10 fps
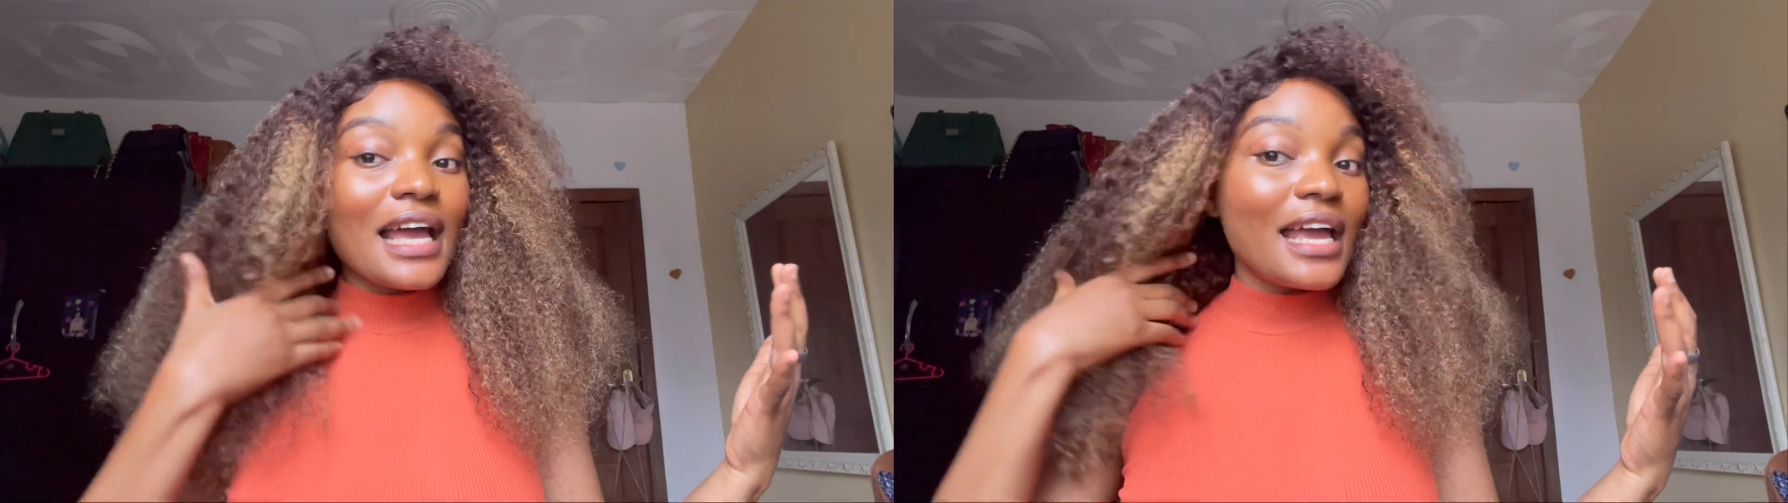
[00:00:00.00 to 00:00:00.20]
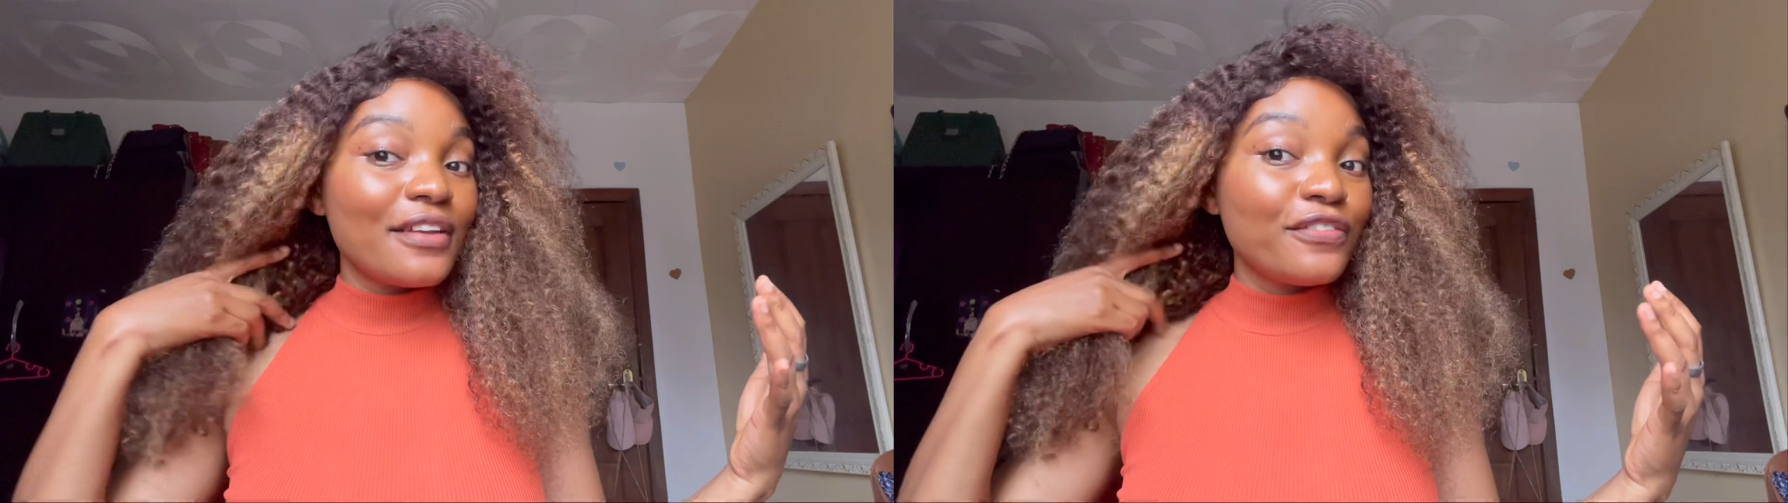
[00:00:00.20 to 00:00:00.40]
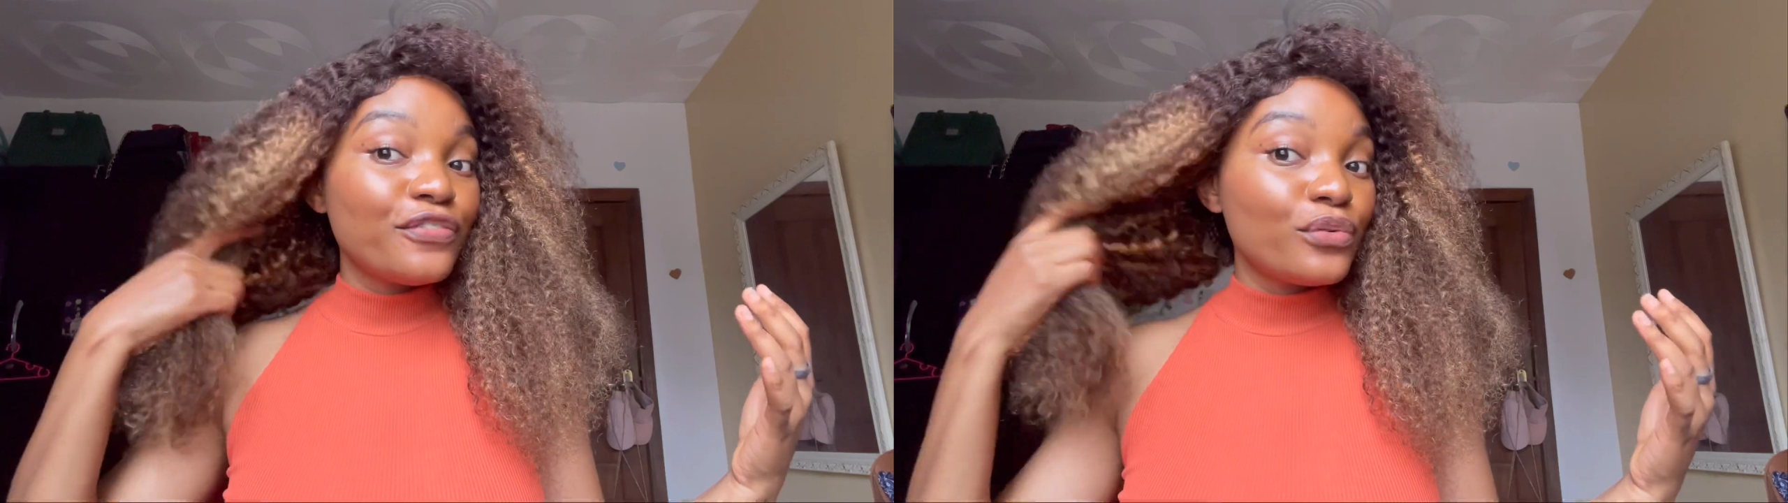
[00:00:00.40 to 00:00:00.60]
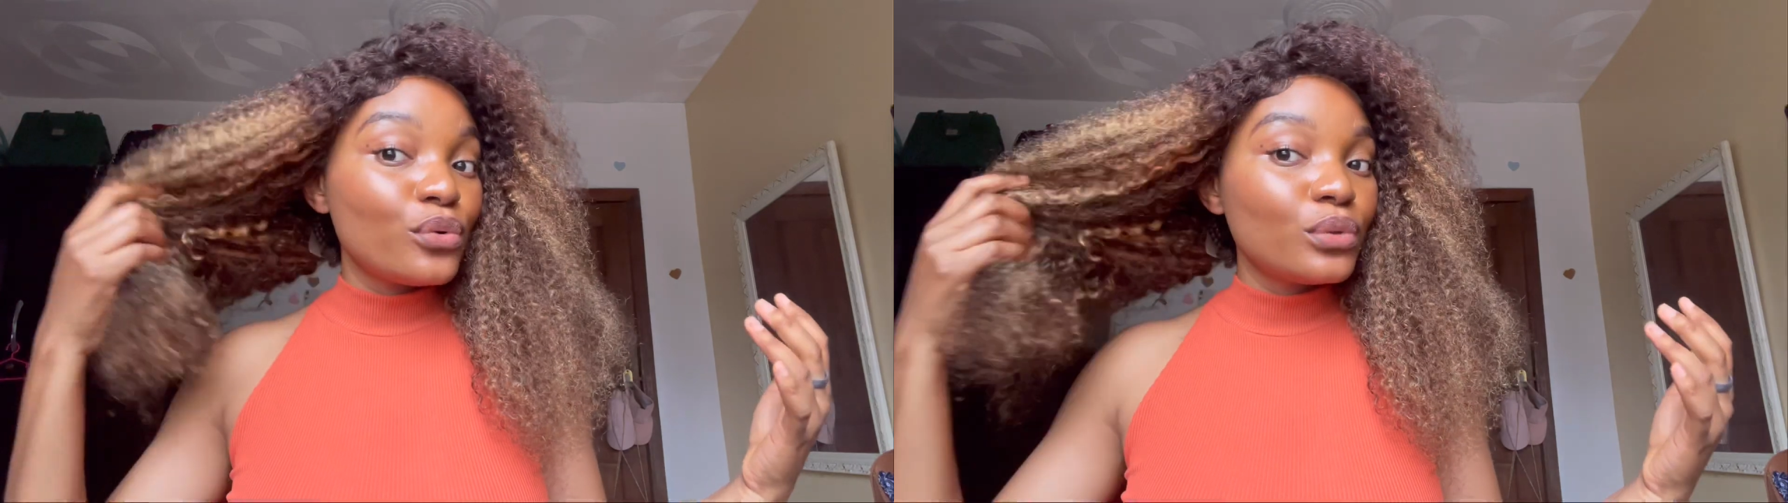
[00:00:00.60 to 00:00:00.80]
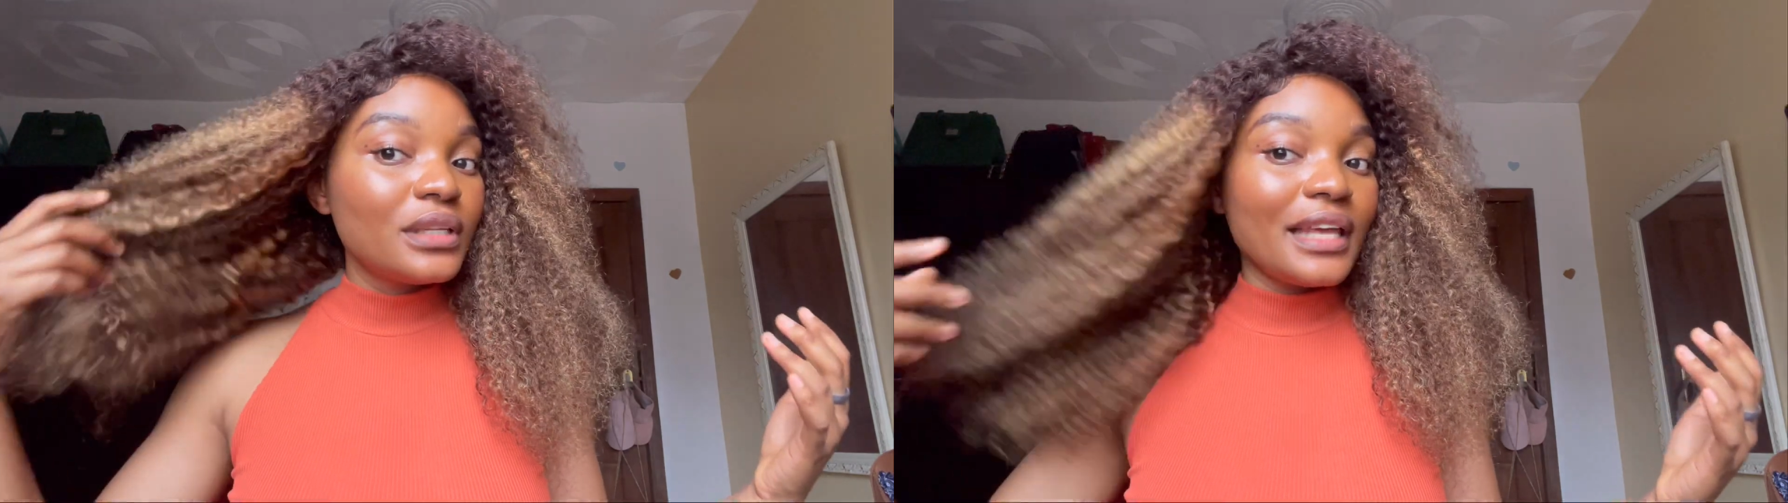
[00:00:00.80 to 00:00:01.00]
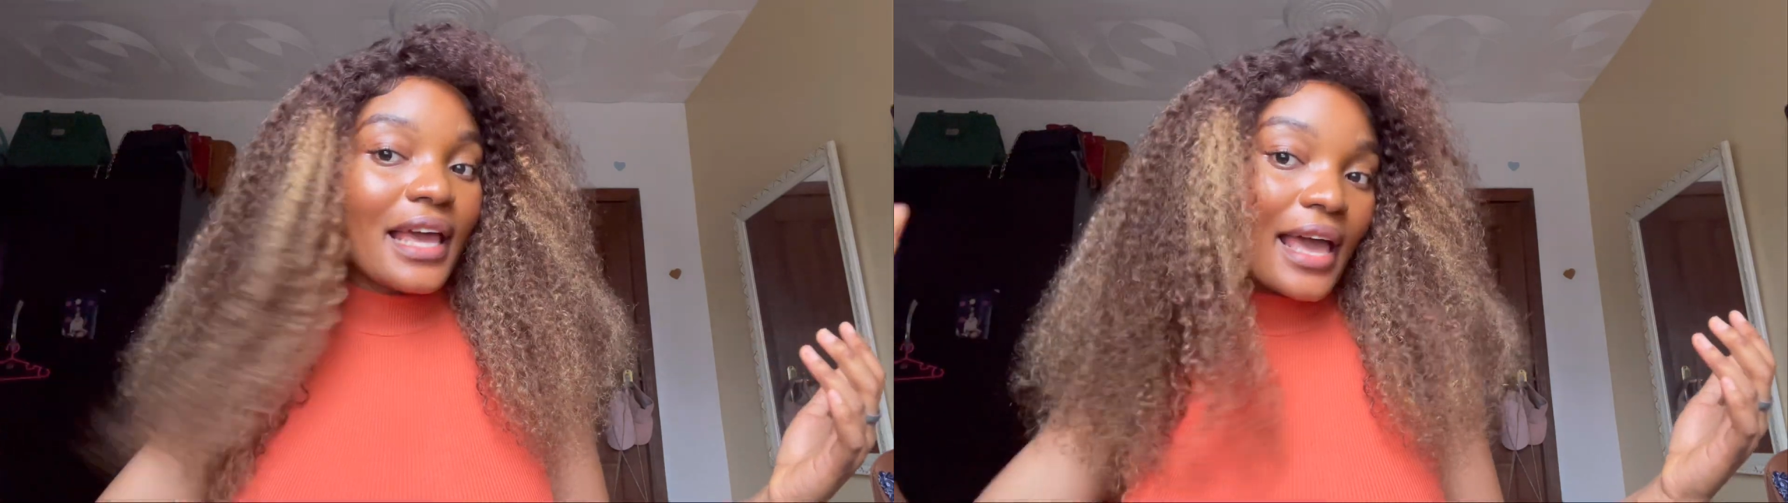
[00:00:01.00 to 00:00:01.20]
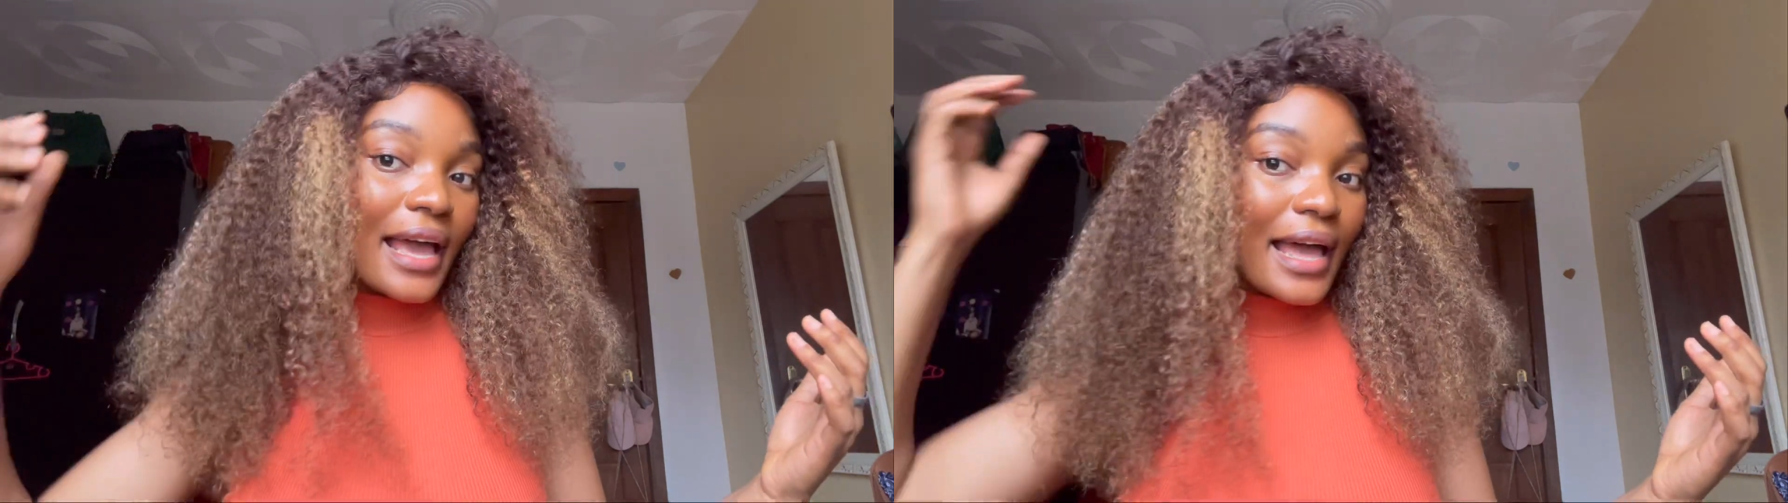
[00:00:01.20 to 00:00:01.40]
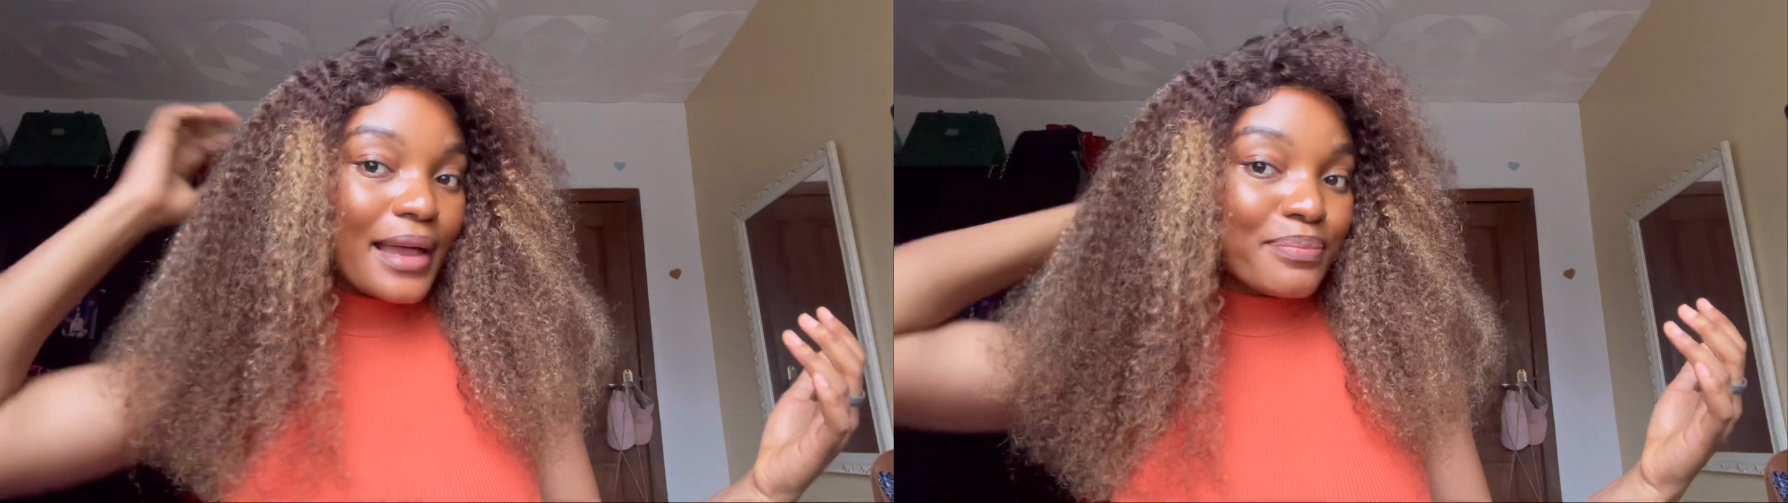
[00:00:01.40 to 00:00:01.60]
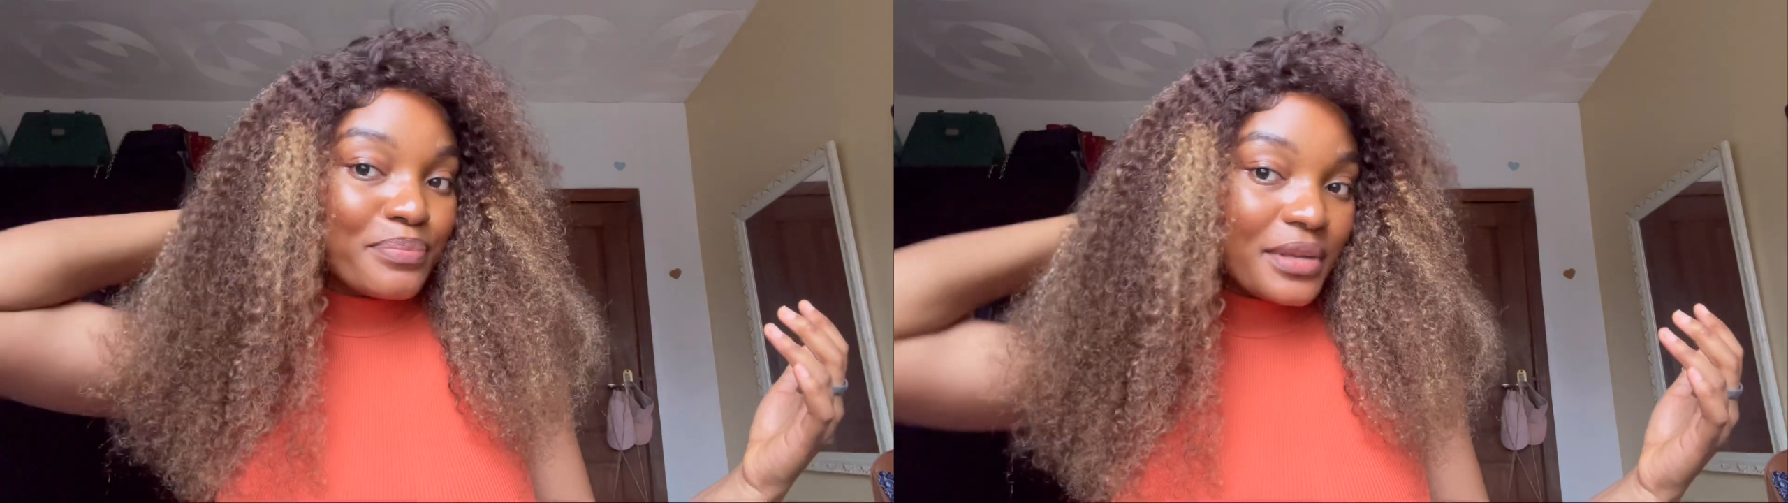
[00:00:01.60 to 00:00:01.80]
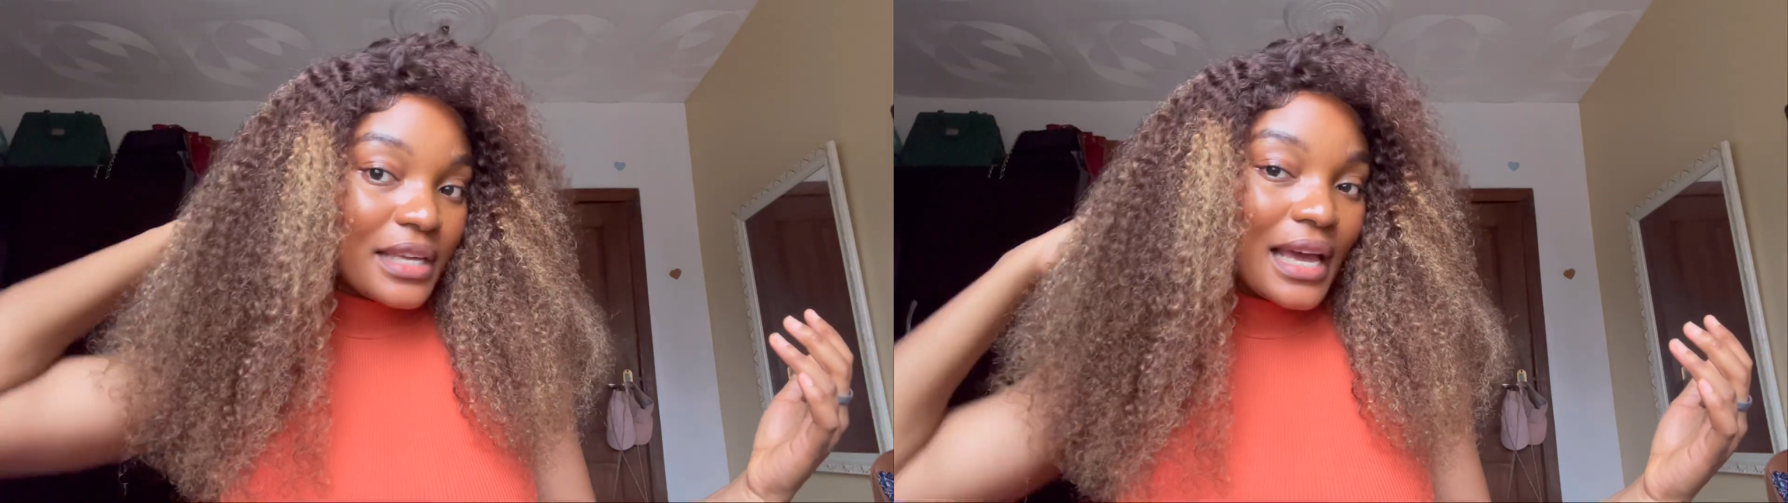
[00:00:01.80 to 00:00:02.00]
and full the hair can
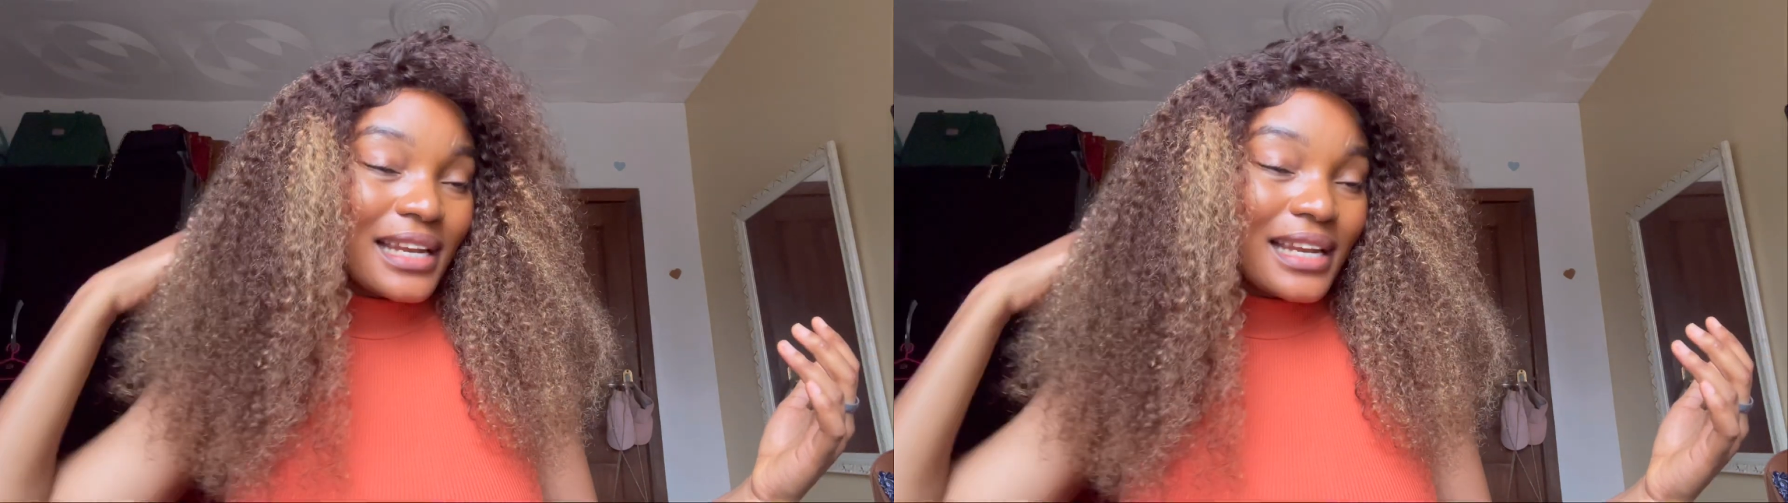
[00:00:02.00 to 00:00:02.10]
be,